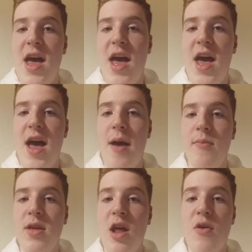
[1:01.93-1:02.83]
They
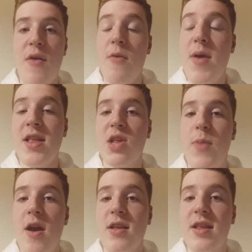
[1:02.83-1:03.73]
were a bit
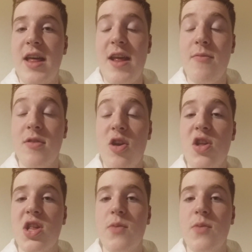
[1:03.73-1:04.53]
spirited, they had a good